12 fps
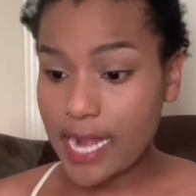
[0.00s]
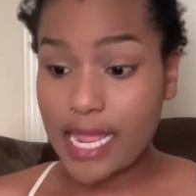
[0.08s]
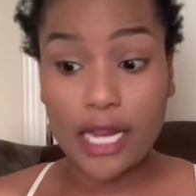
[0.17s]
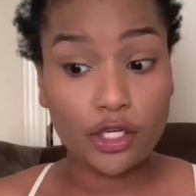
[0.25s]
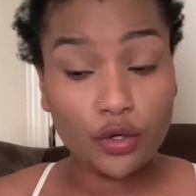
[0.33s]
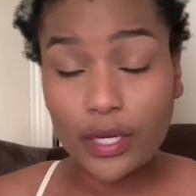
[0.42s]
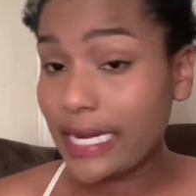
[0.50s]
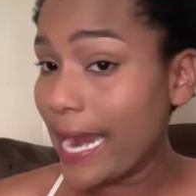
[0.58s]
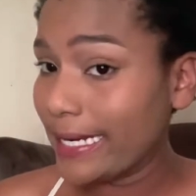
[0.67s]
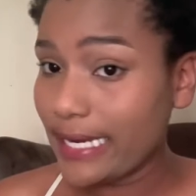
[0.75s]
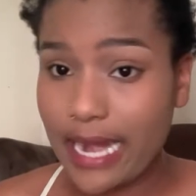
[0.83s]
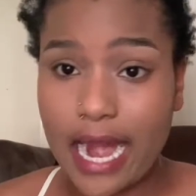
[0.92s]
and you cannot
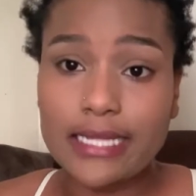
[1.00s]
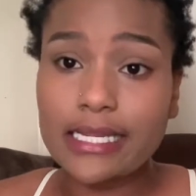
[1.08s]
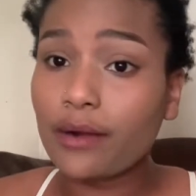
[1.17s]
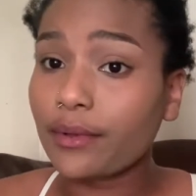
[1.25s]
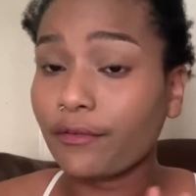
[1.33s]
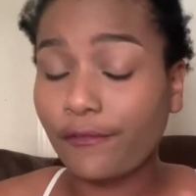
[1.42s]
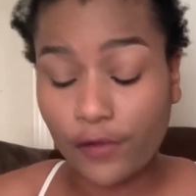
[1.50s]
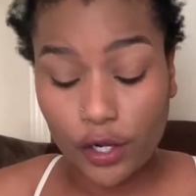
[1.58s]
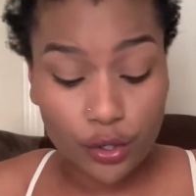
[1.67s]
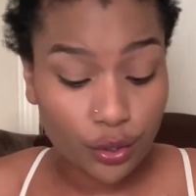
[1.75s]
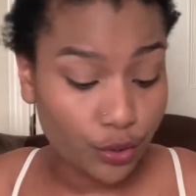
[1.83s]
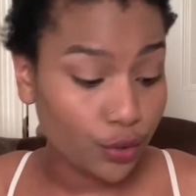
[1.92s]
deny this, I don't give a fuck
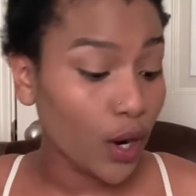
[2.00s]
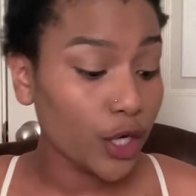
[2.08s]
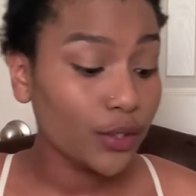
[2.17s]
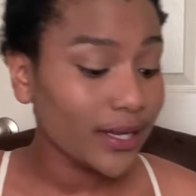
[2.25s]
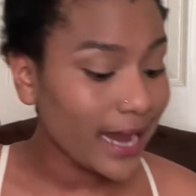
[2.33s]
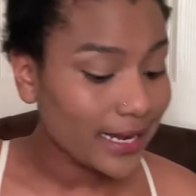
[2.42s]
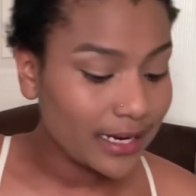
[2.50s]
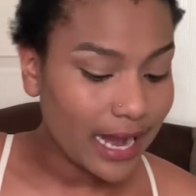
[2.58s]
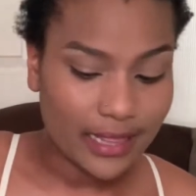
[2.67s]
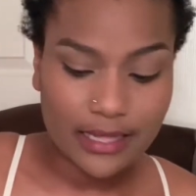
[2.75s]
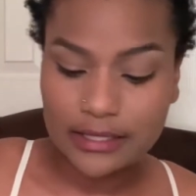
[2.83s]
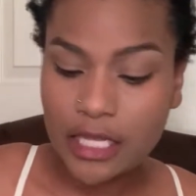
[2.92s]
who you are, you cannot deny
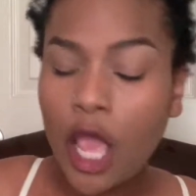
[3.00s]
this.